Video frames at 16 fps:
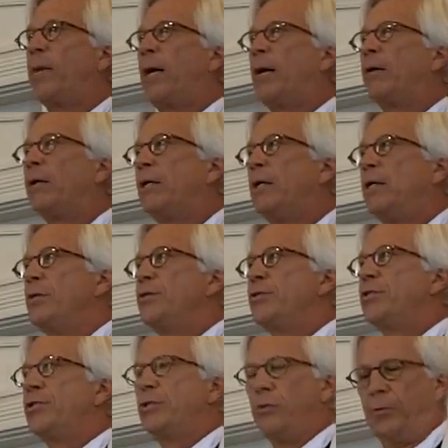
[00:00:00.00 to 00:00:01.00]
about
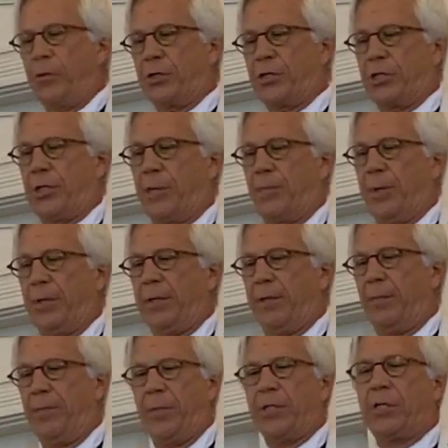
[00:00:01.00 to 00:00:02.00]
stewardship and
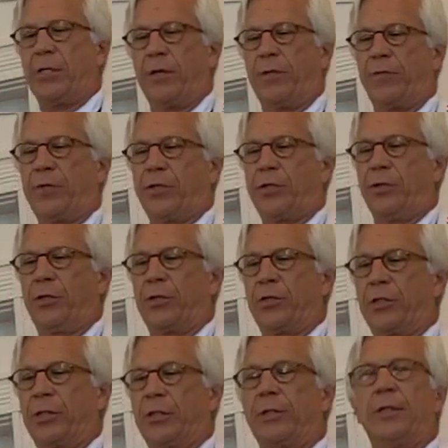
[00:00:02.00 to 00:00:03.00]
the mission of the
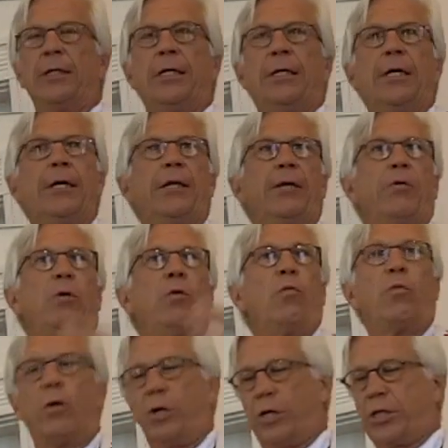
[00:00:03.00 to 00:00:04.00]
church. And there were
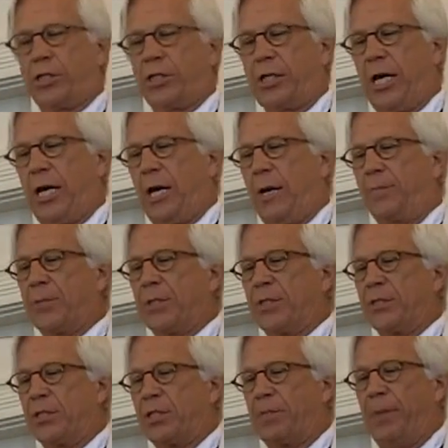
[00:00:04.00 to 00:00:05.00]
workshops
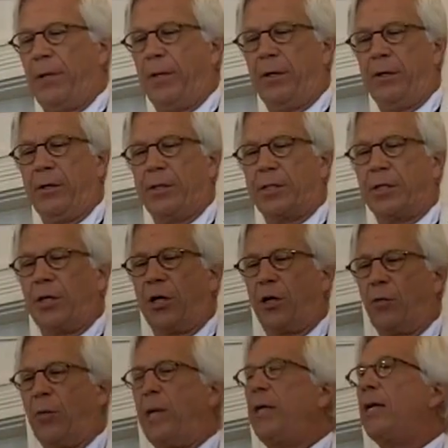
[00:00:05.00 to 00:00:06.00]
and speakers and a
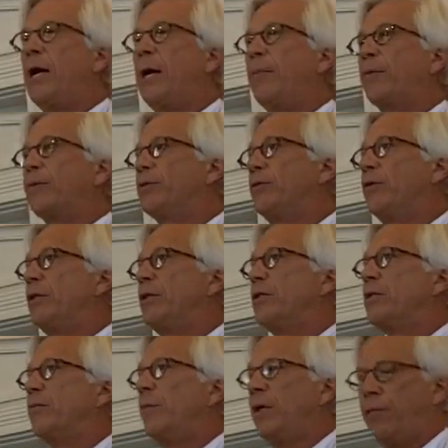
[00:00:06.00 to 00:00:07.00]
great opportunity
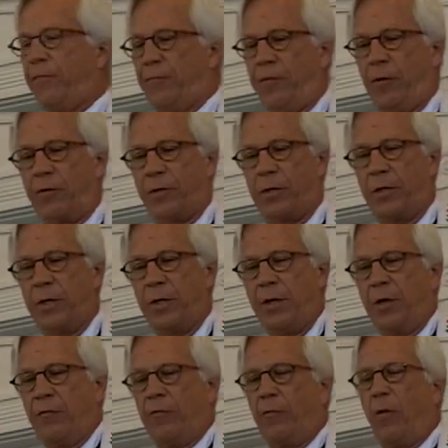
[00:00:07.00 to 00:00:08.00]
to meet folk
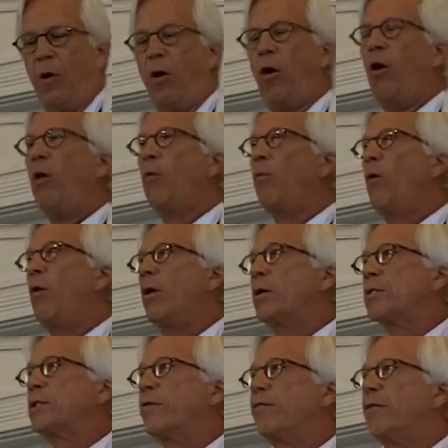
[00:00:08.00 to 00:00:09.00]
from all
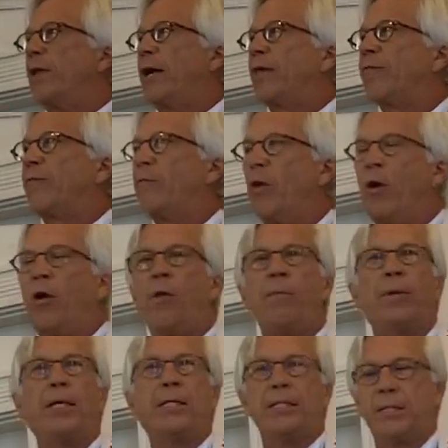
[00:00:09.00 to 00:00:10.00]
walks of life, from
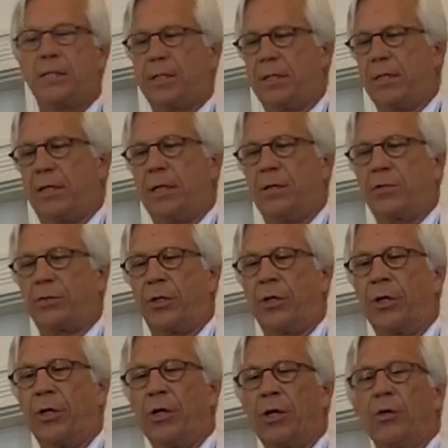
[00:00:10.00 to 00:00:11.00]
all places in the
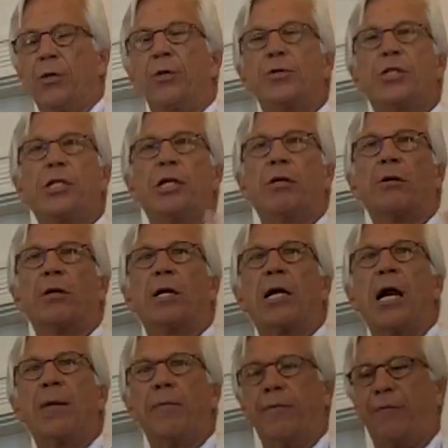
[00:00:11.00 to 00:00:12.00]
country who share a
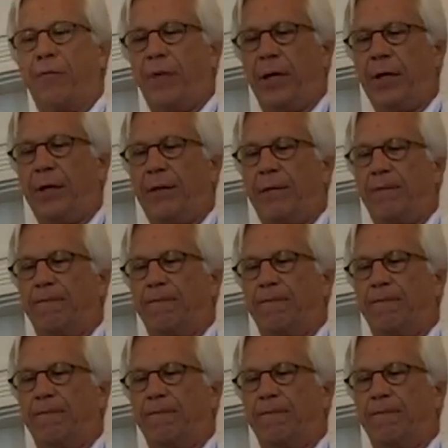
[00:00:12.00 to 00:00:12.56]
common faith.